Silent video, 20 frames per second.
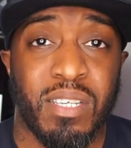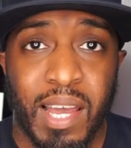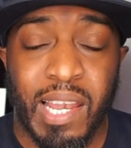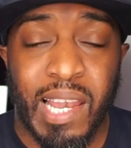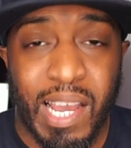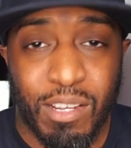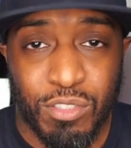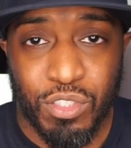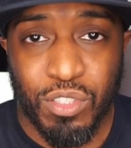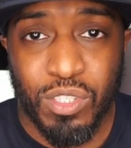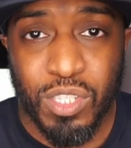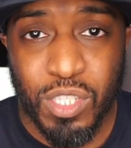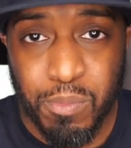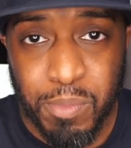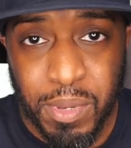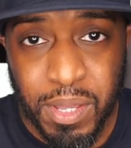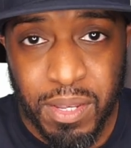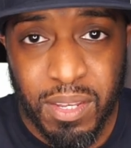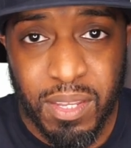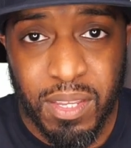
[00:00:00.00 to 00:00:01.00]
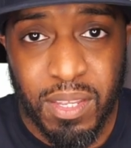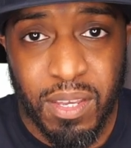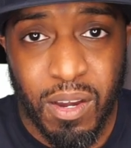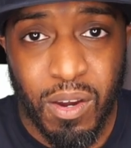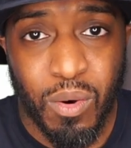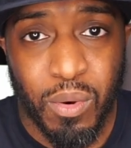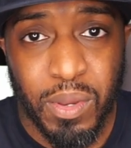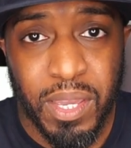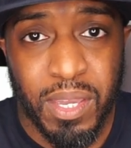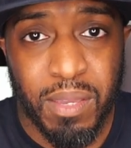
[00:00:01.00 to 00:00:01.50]
allows you to spend a
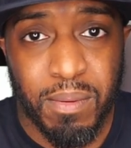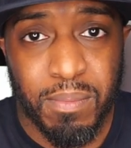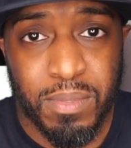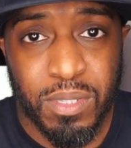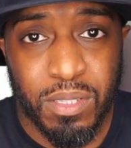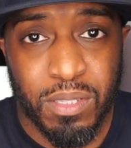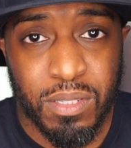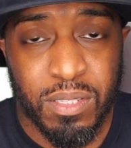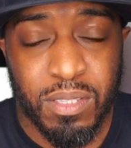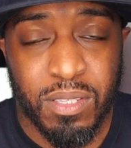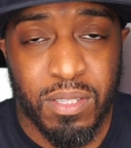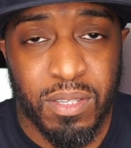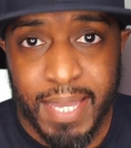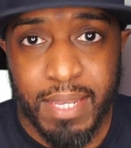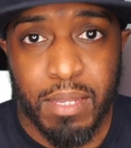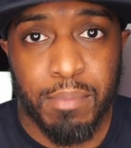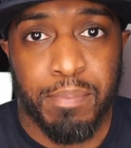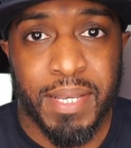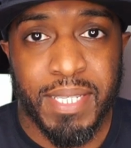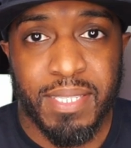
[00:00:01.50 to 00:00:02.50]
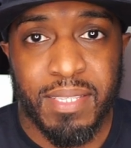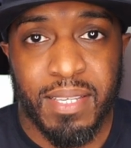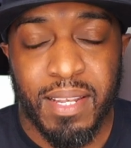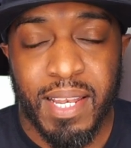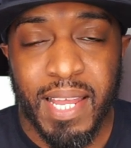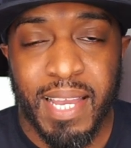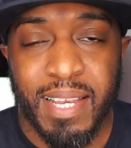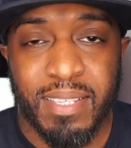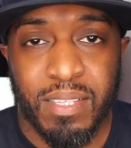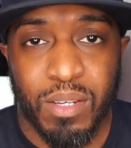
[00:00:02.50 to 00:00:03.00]
whole heap to get the best and
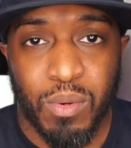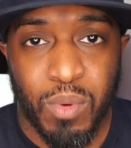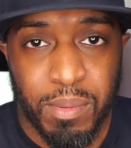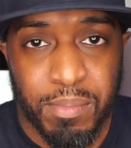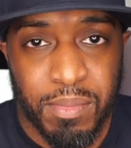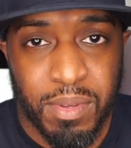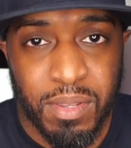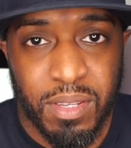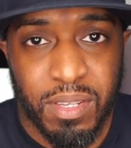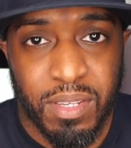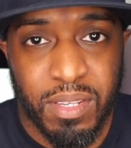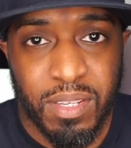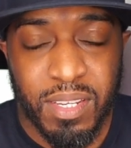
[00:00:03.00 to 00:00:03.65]
latest equipment,